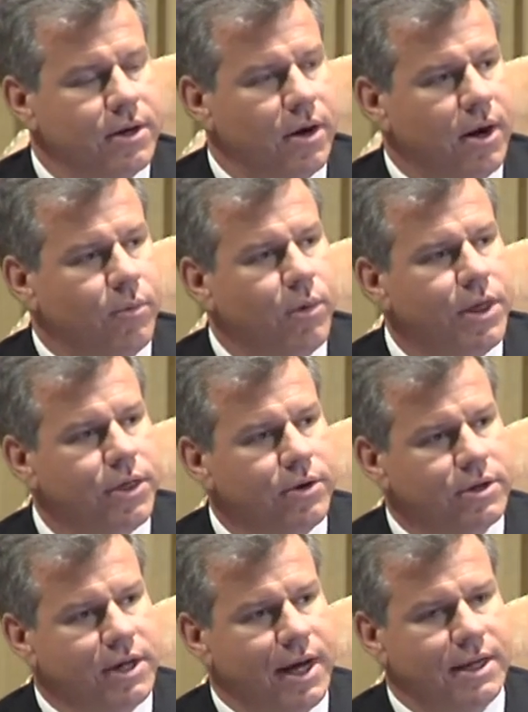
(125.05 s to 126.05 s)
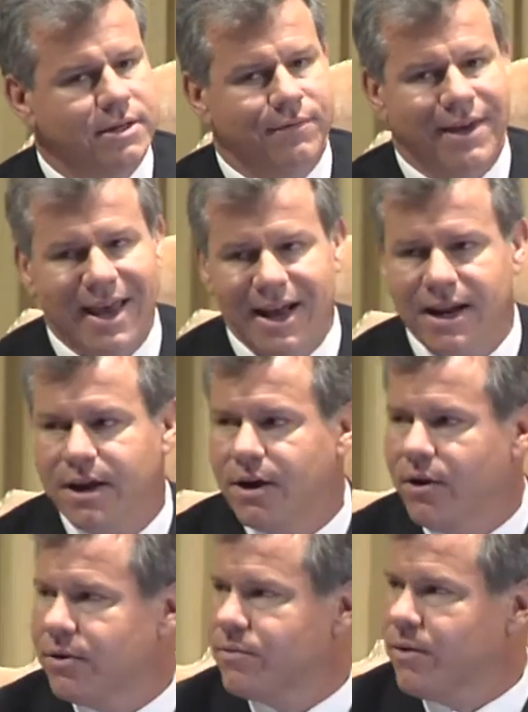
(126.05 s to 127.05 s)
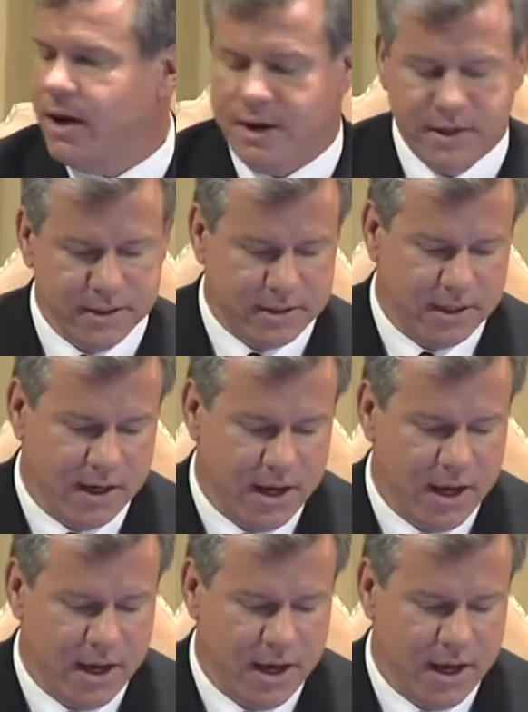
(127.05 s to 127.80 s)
uh, one-third chance of getting arthritis.